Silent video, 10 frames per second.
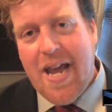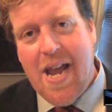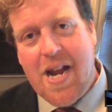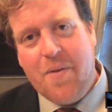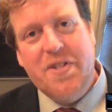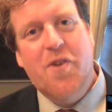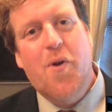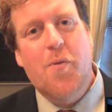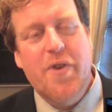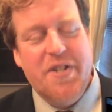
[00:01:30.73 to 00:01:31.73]
And I was in
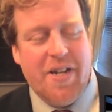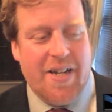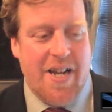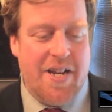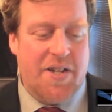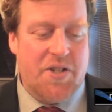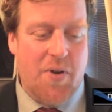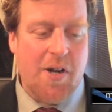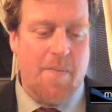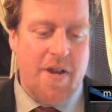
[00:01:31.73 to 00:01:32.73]
Rome recently, and it
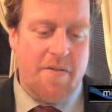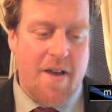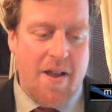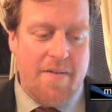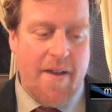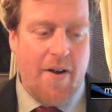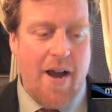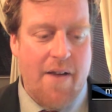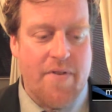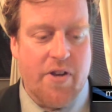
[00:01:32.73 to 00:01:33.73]
struck me that they're
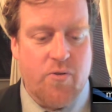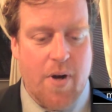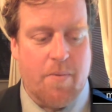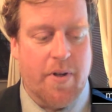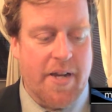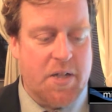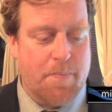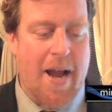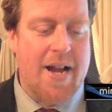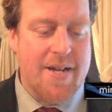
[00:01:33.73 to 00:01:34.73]
having trouble
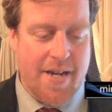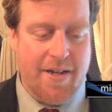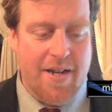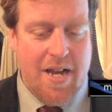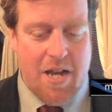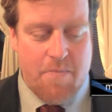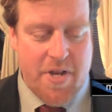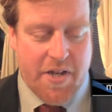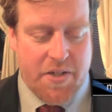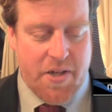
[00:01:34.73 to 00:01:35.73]
expanding
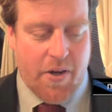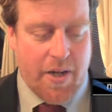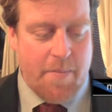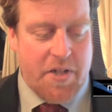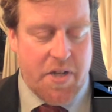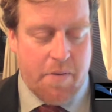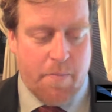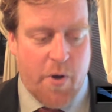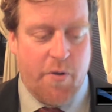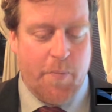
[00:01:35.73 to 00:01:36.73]
because they're
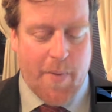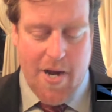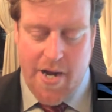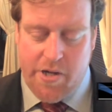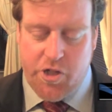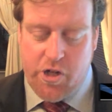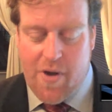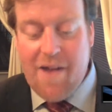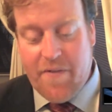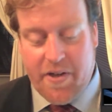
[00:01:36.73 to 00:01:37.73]
limited both by
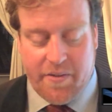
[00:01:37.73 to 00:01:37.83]
geographic